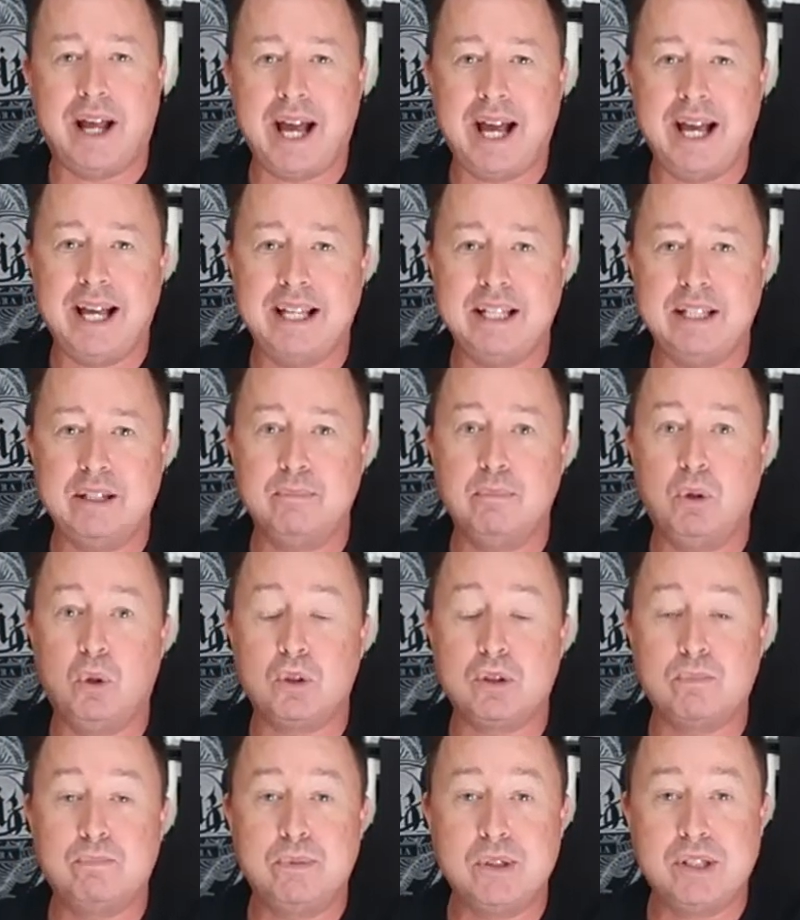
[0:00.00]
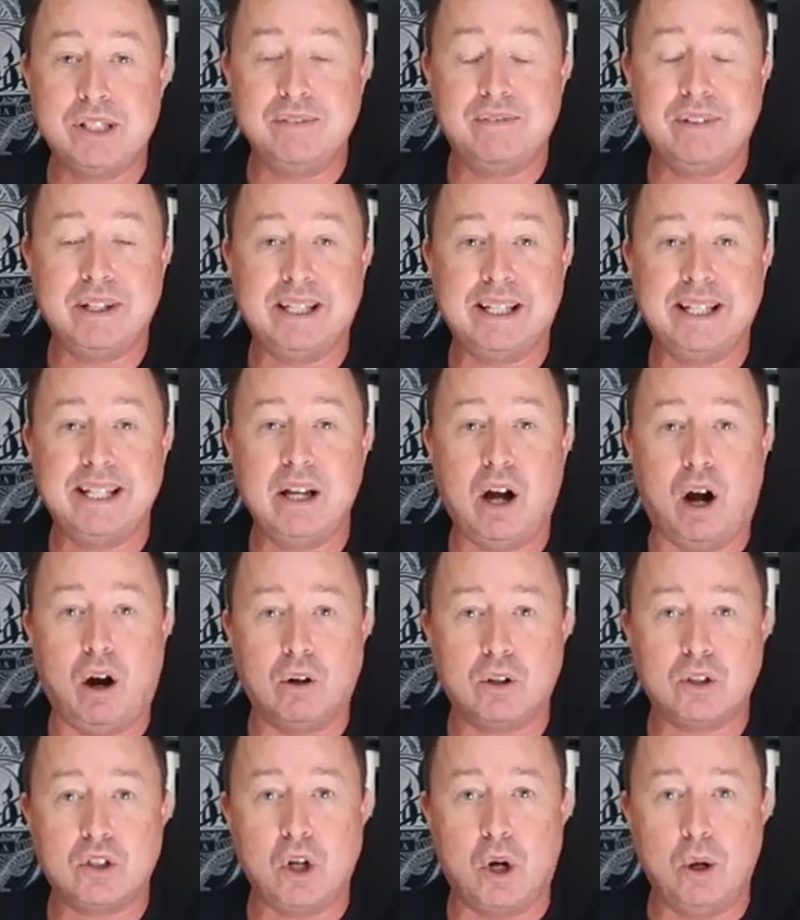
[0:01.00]
and more specifically
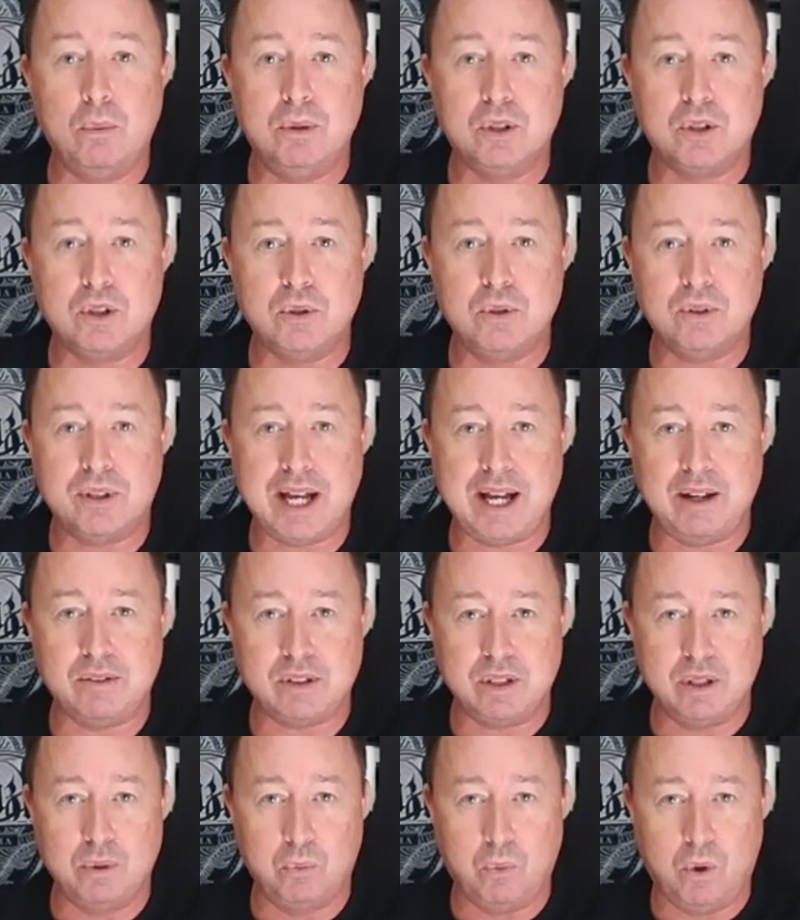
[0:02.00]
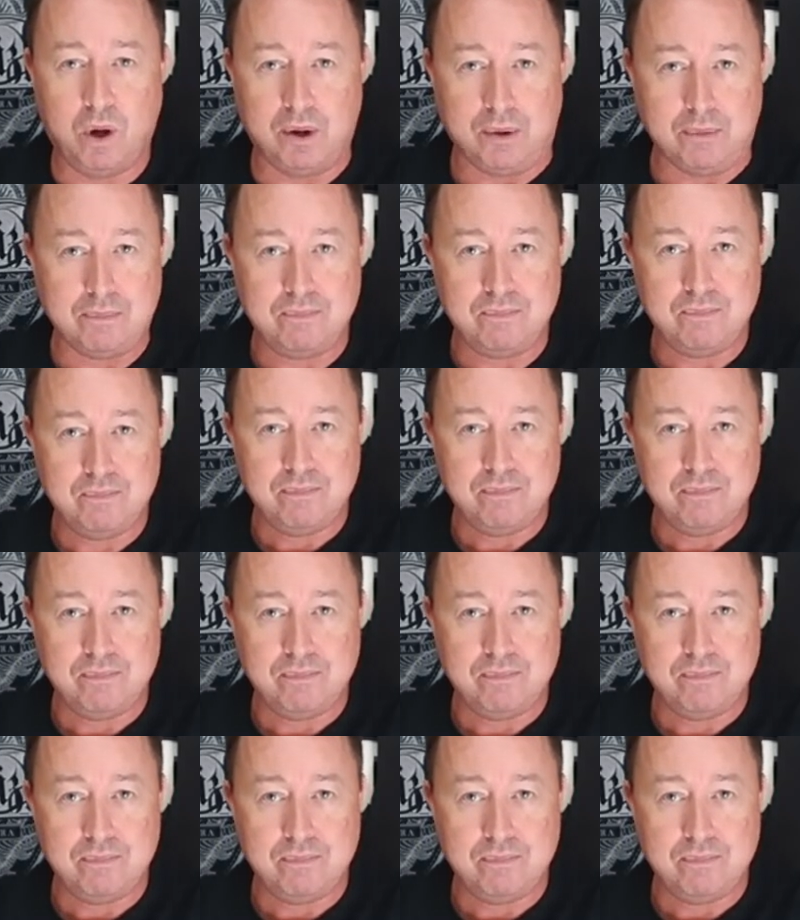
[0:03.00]
October 2001.